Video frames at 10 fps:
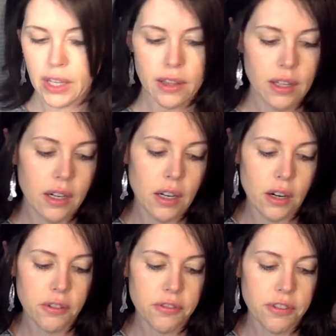And then
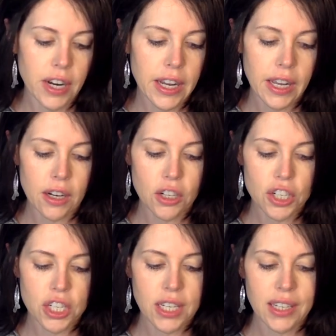our Friday
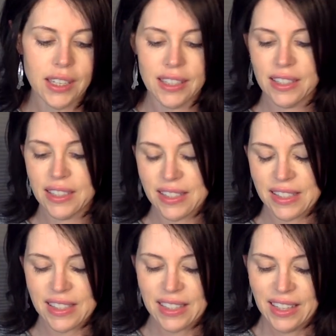energy
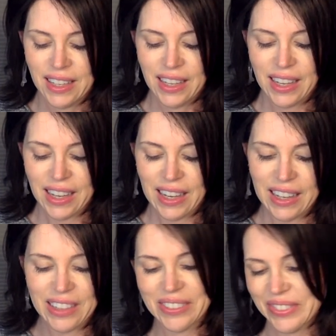is,
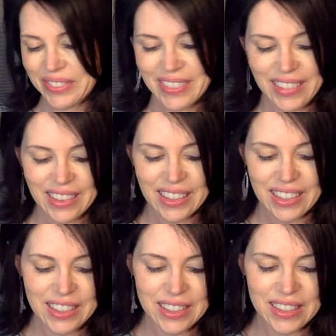
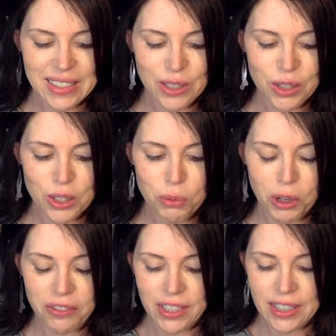this is also
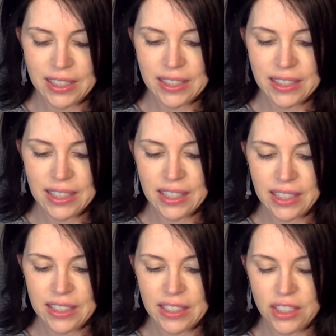perfect. This is
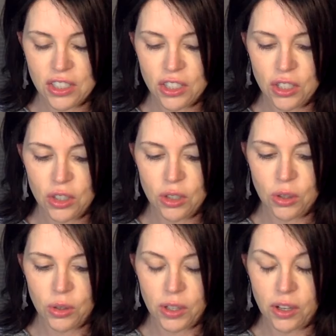connected
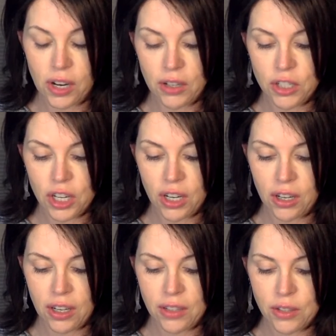to your crown chakra.